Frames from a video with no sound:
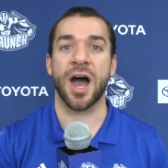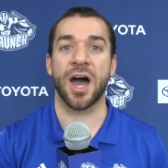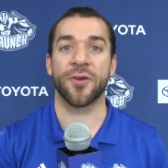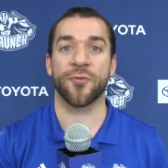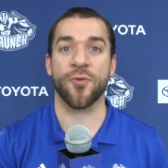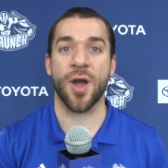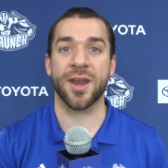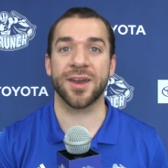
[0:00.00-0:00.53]

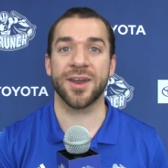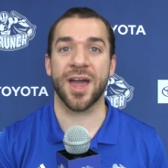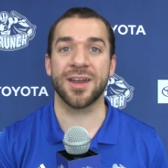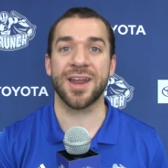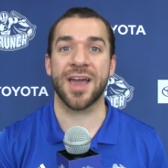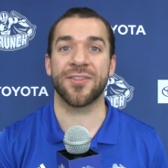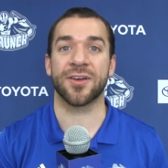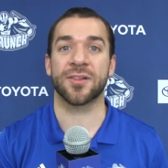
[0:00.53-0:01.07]
on Friday
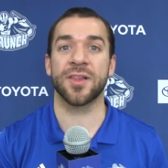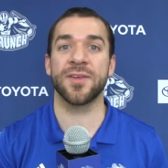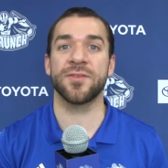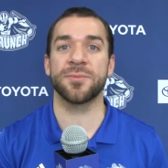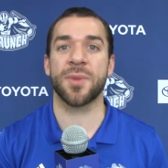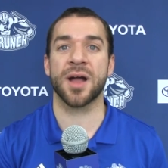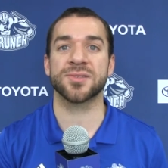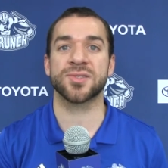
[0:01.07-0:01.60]
night and the
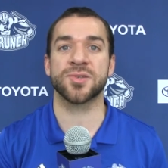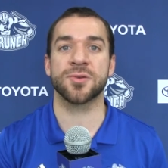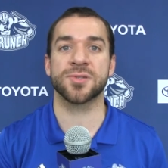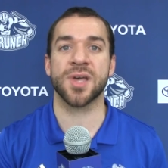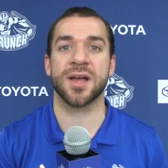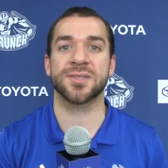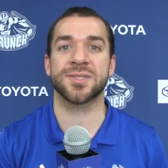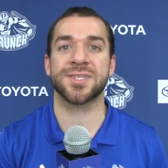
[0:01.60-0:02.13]
Cleveland
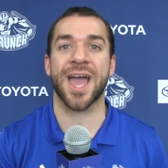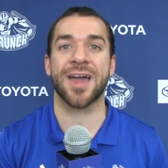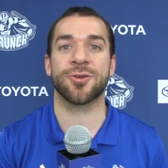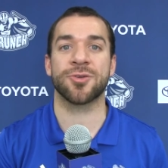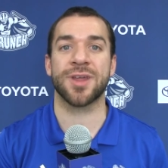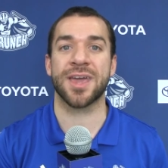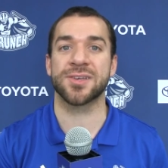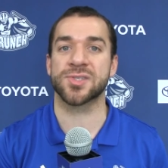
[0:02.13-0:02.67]
Monsters on
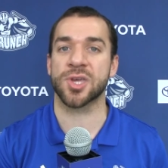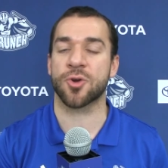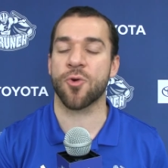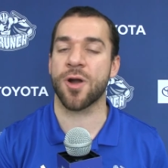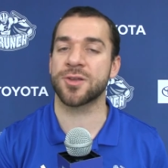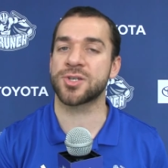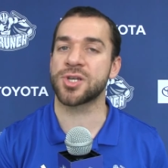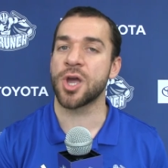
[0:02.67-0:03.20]
Saturday as The
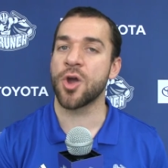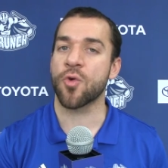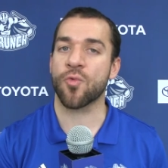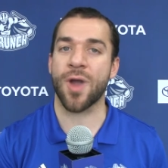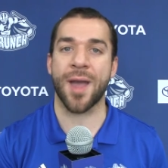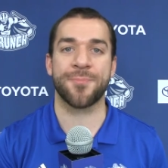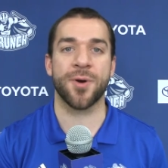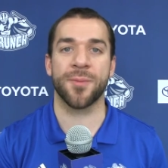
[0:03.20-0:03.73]
Crunch
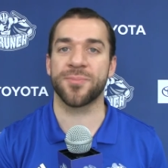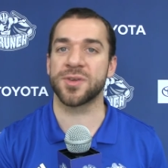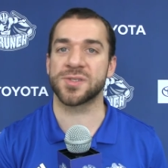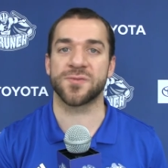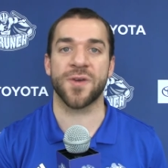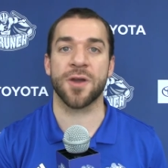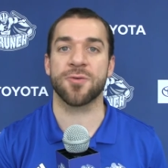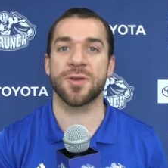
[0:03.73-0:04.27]
wrap up
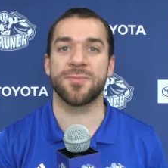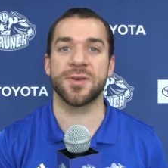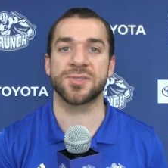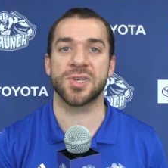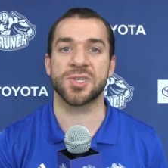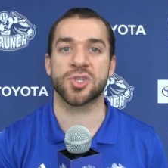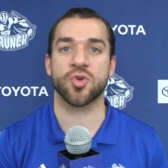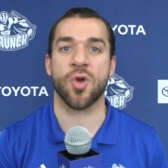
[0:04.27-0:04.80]
this very
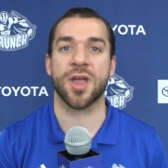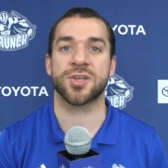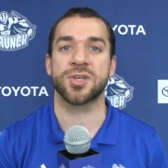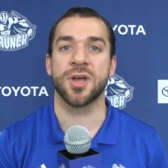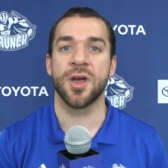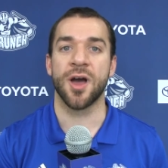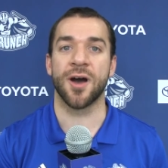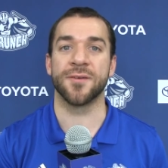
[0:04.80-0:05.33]
busy
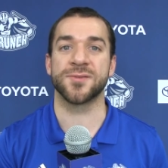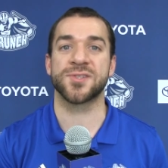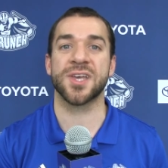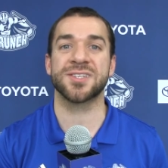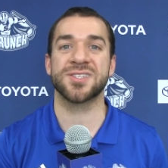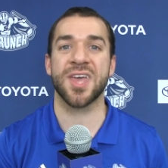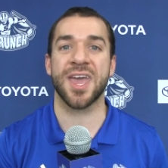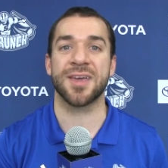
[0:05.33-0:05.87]
stretch of
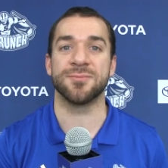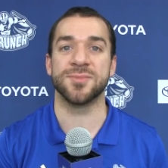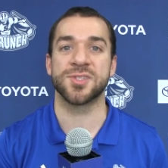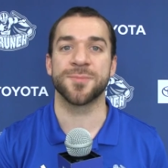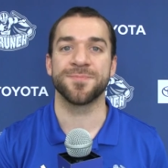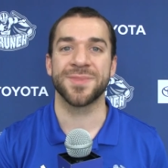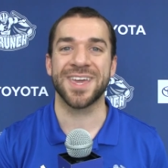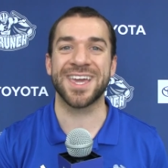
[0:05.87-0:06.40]
six
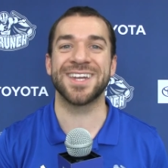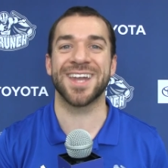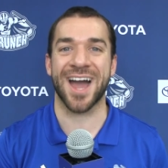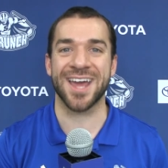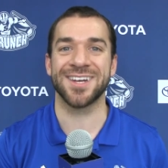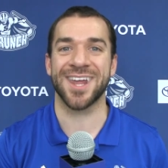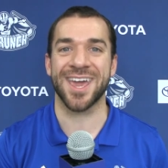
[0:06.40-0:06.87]
games in nine